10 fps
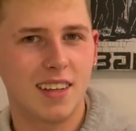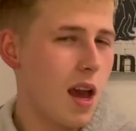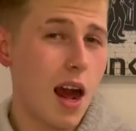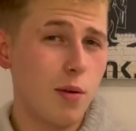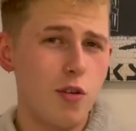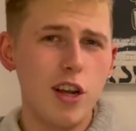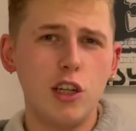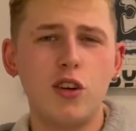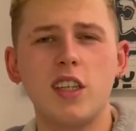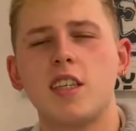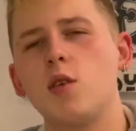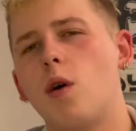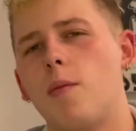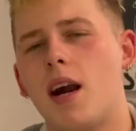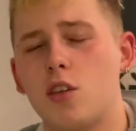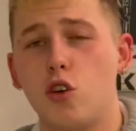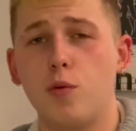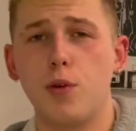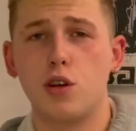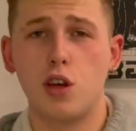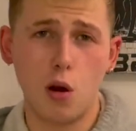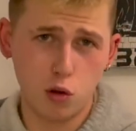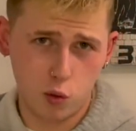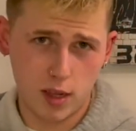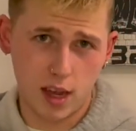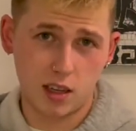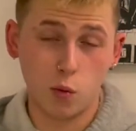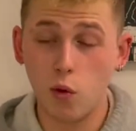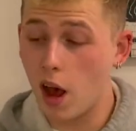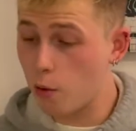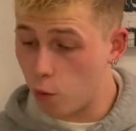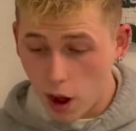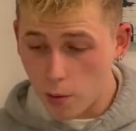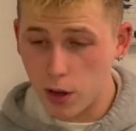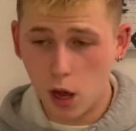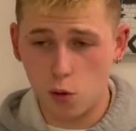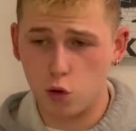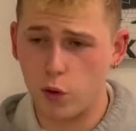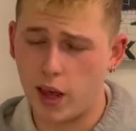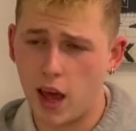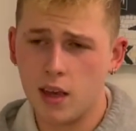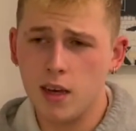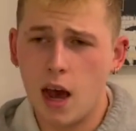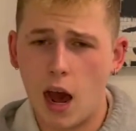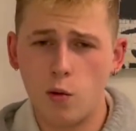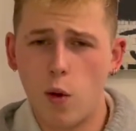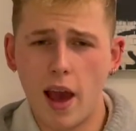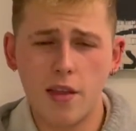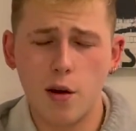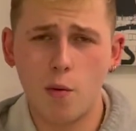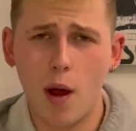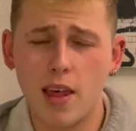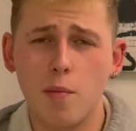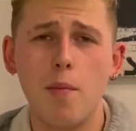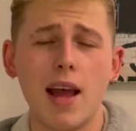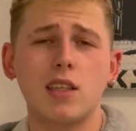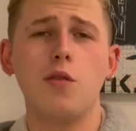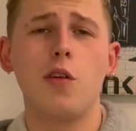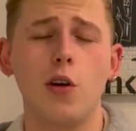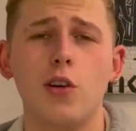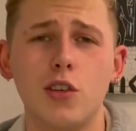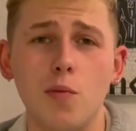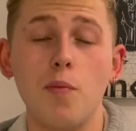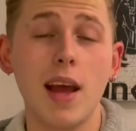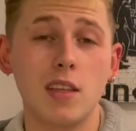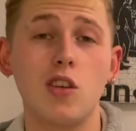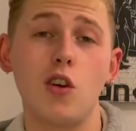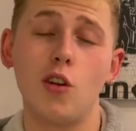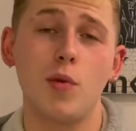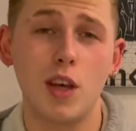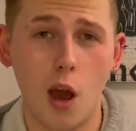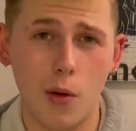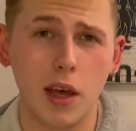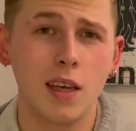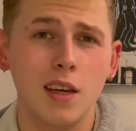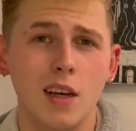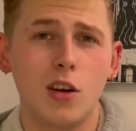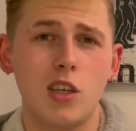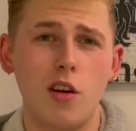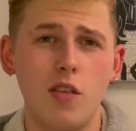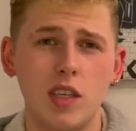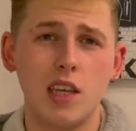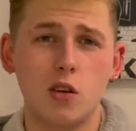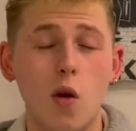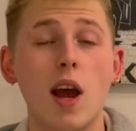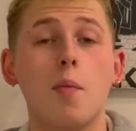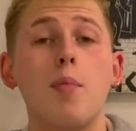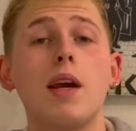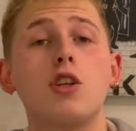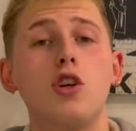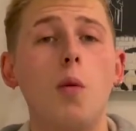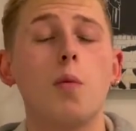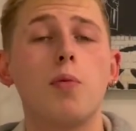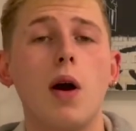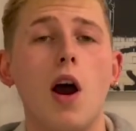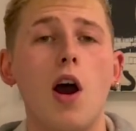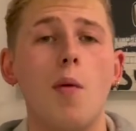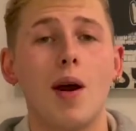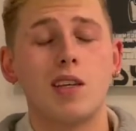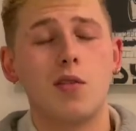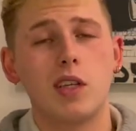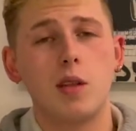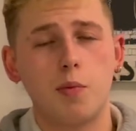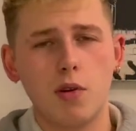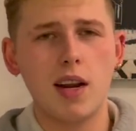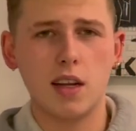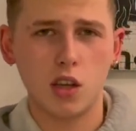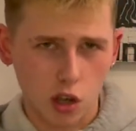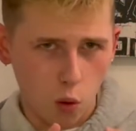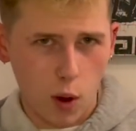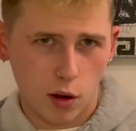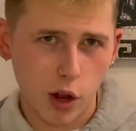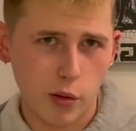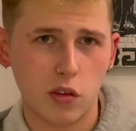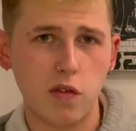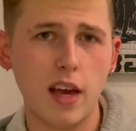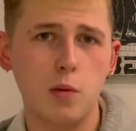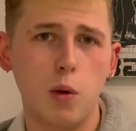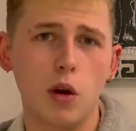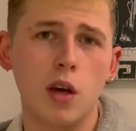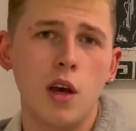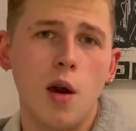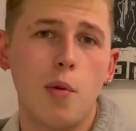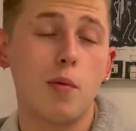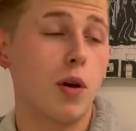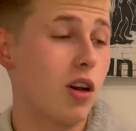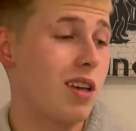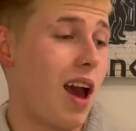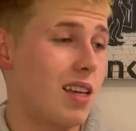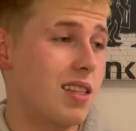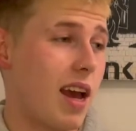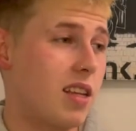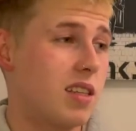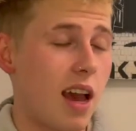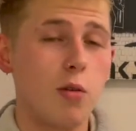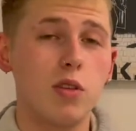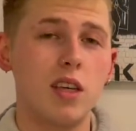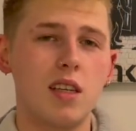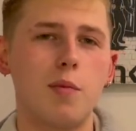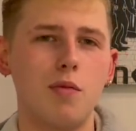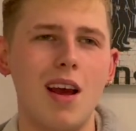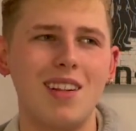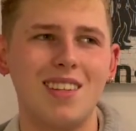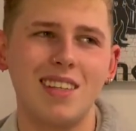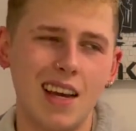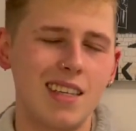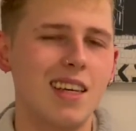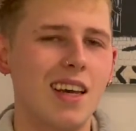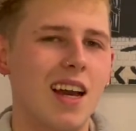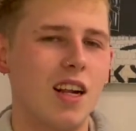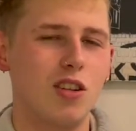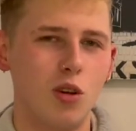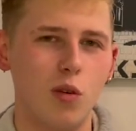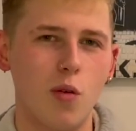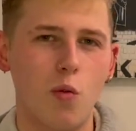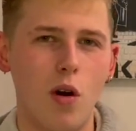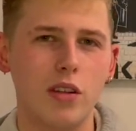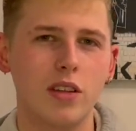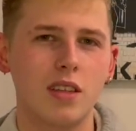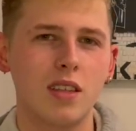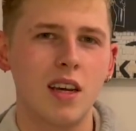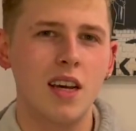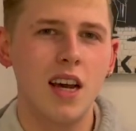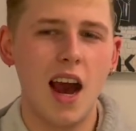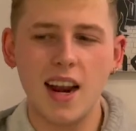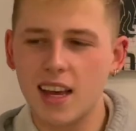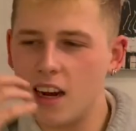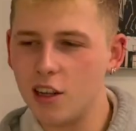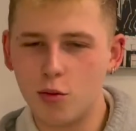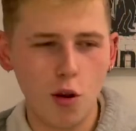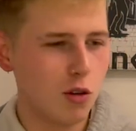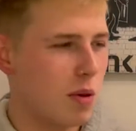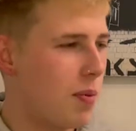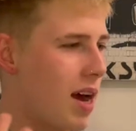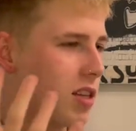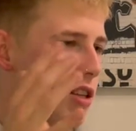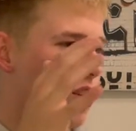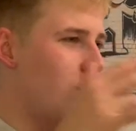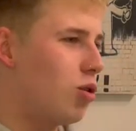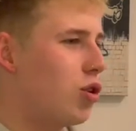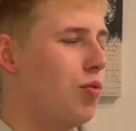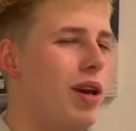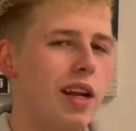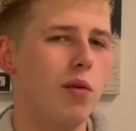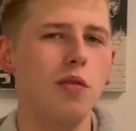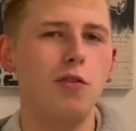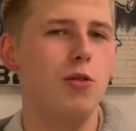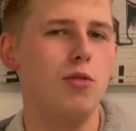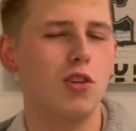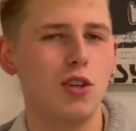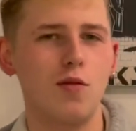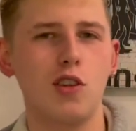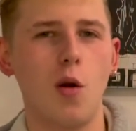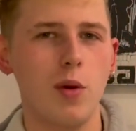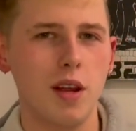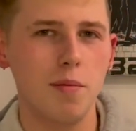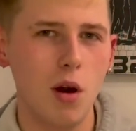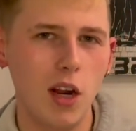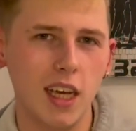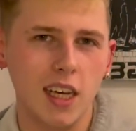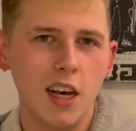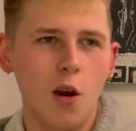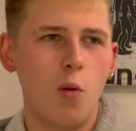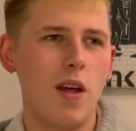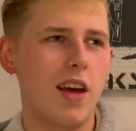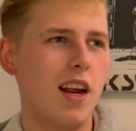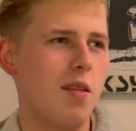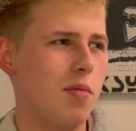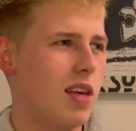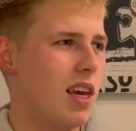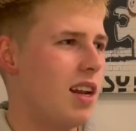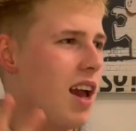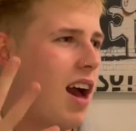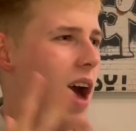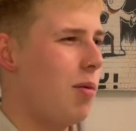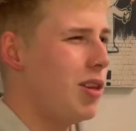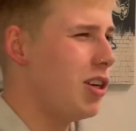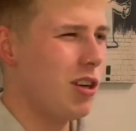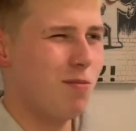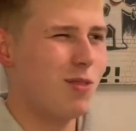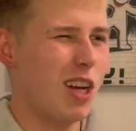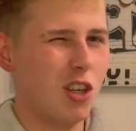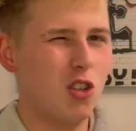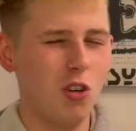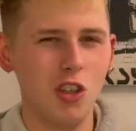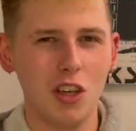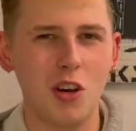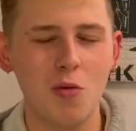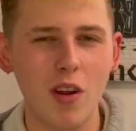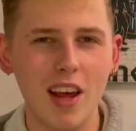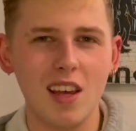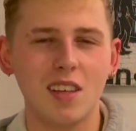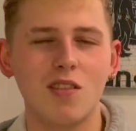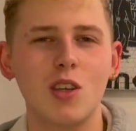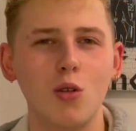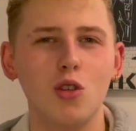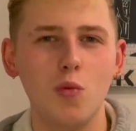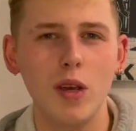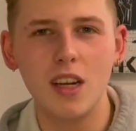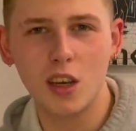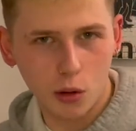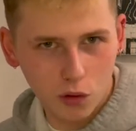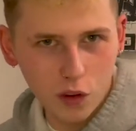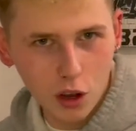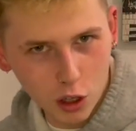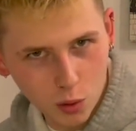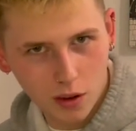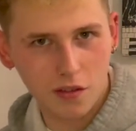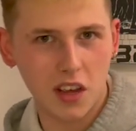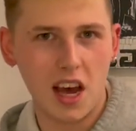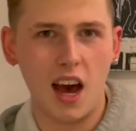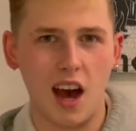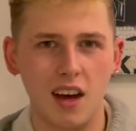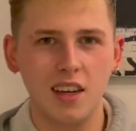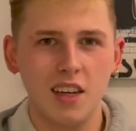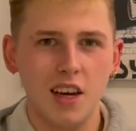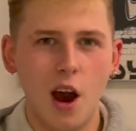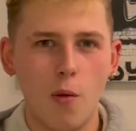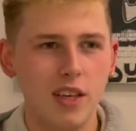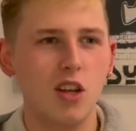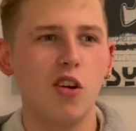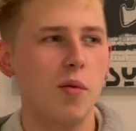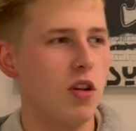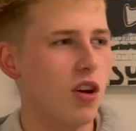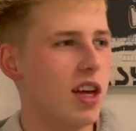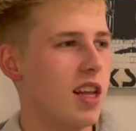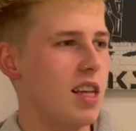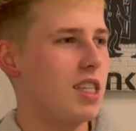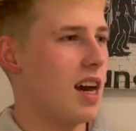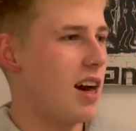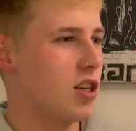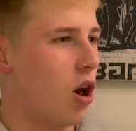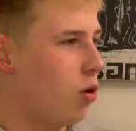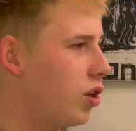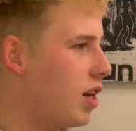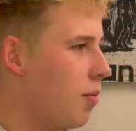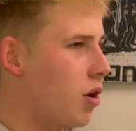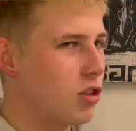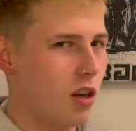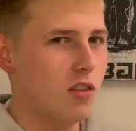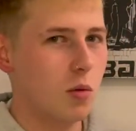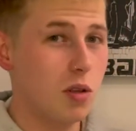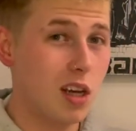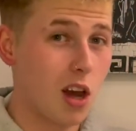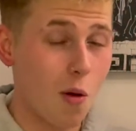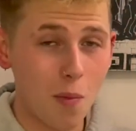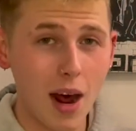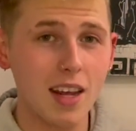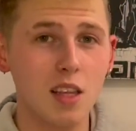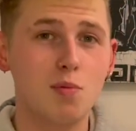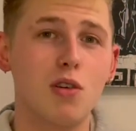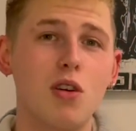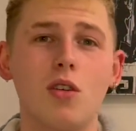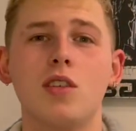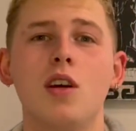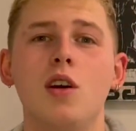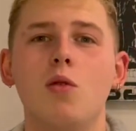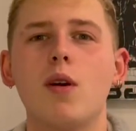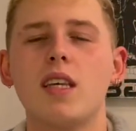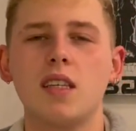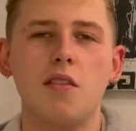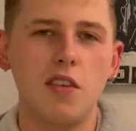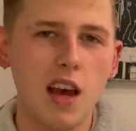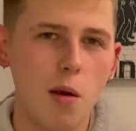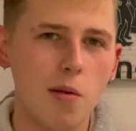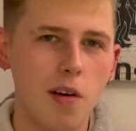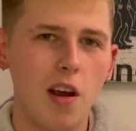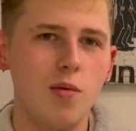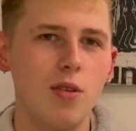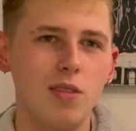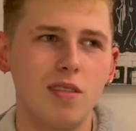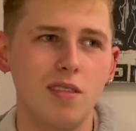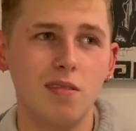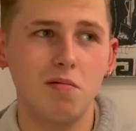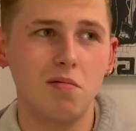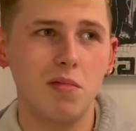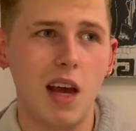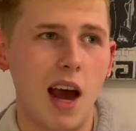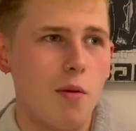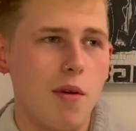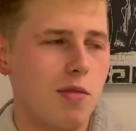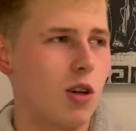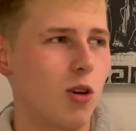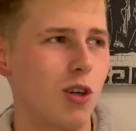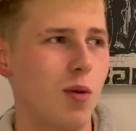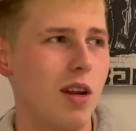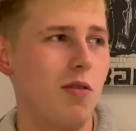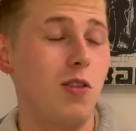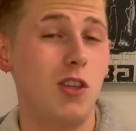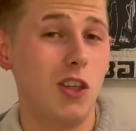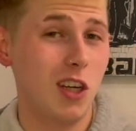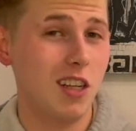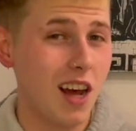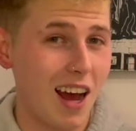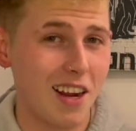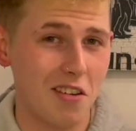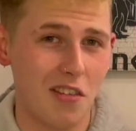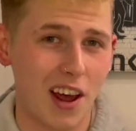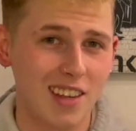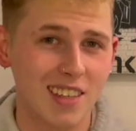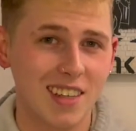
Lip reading: And I'm really intrigued to see what Mark Zuckerberg goes with this, and where he goes with it, and where the metaverse and meta's going to be going. Because it's quite a big jump, as obviously the brand is so well known as Facebook, but because it has that integrity as a brand, I guess it can kind of do what it wants. And it kind of throws me back to the social media influencers of Tommy and Molly, where they're kind of thinking, how are they going to kind of structure their careers if social media goes virtual and VR? Are we still going to be looking at these guys holding a bottle of something and go buying this product when it's in a VR environment? Are social media influencers going to die in effect?